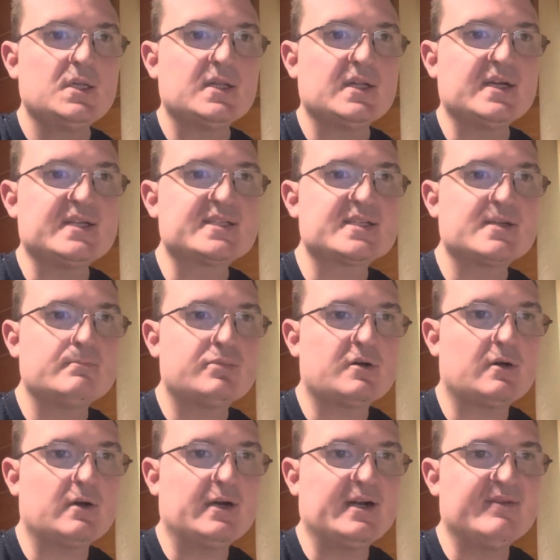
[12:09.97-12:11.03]
like some
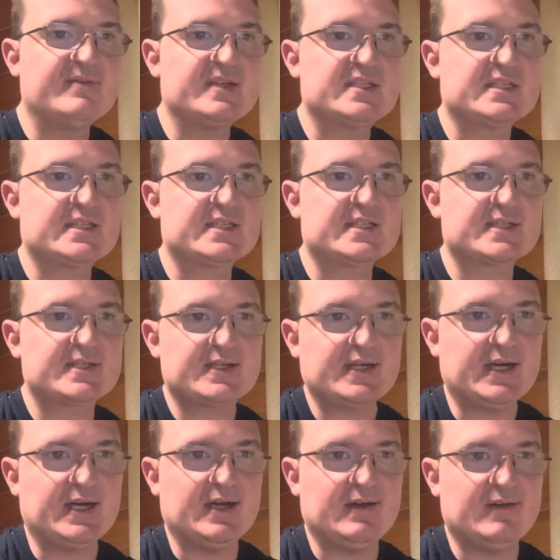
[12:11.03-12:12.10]
private
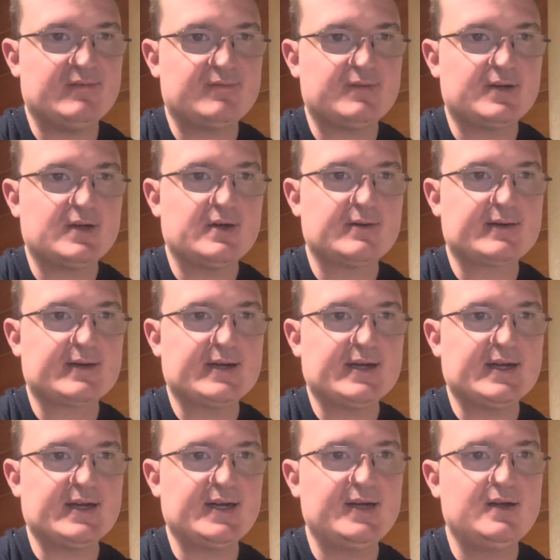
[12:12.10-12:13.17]
stuff,
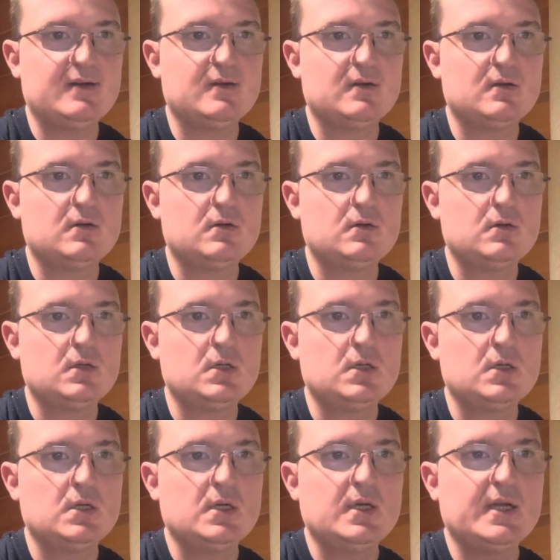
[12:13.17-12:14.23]
okay?
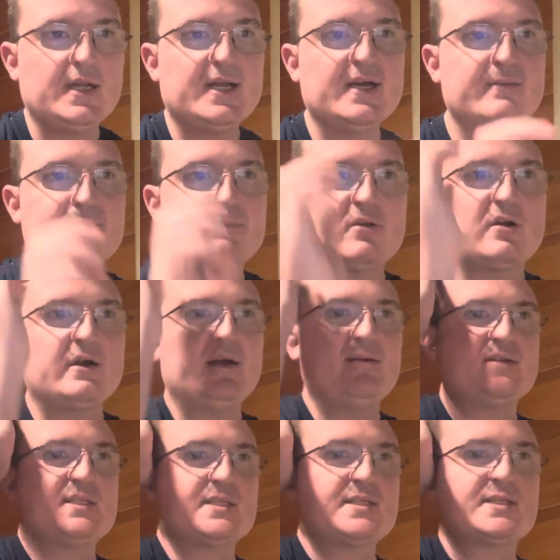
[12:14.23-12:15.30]
And that
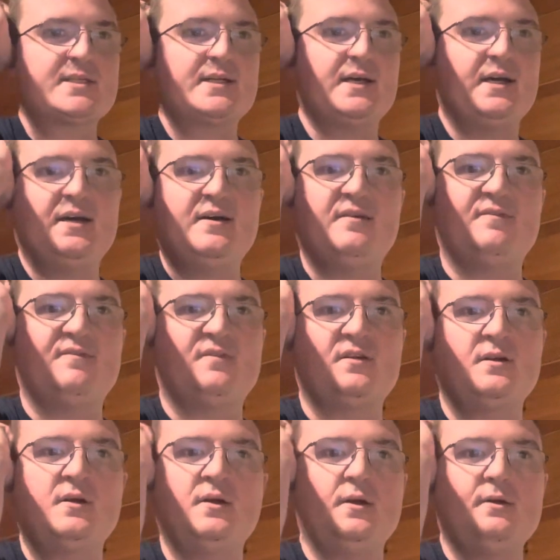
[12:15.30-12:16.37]
private stuff
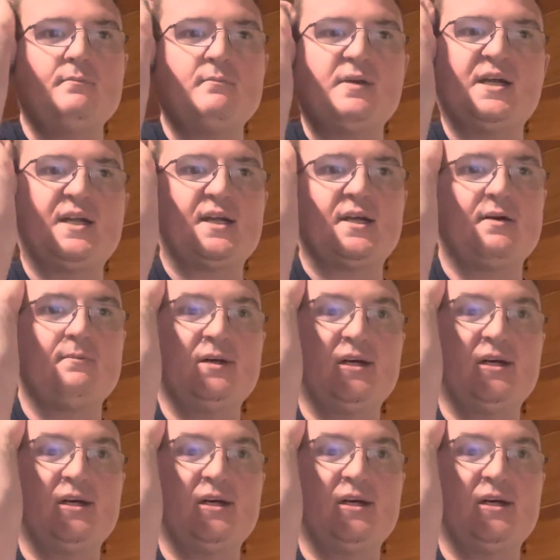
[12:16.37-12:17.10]
might come